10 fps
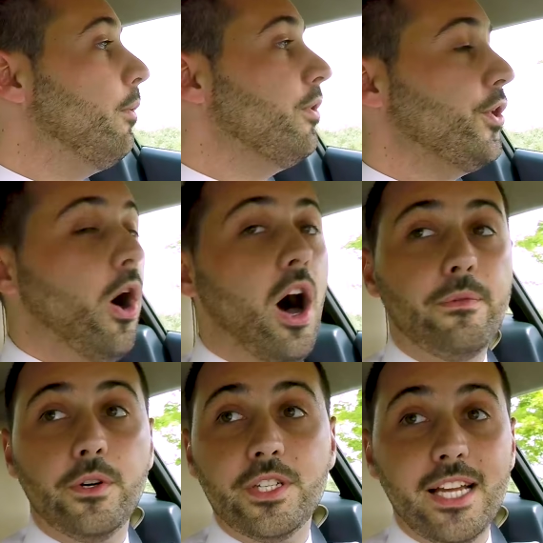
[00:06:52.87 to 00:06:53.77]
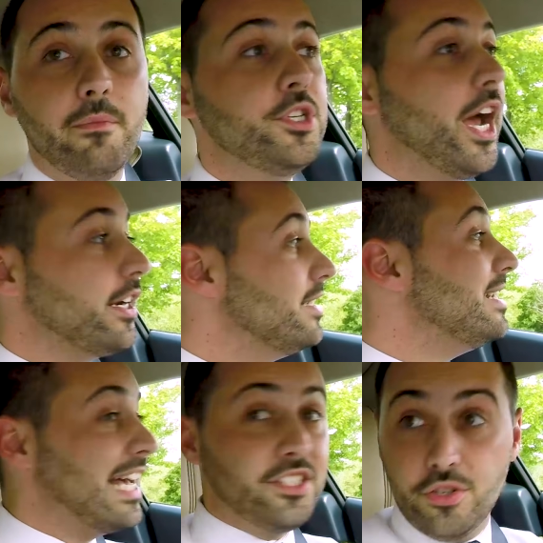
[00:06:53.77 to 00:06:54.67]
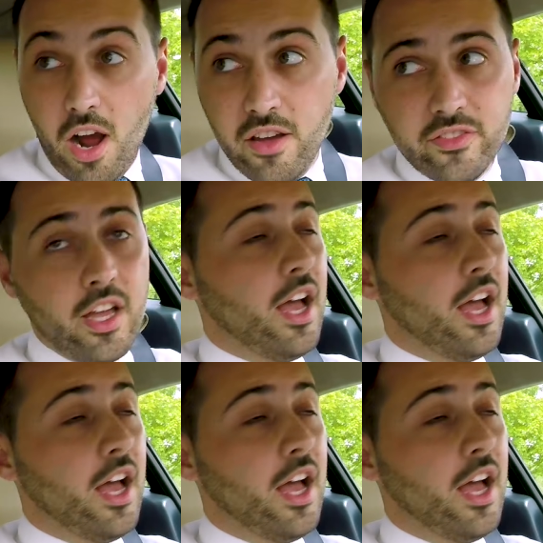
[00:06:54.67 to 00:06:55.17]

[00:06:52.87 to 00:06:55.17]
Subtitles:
with an offer subject to test drive.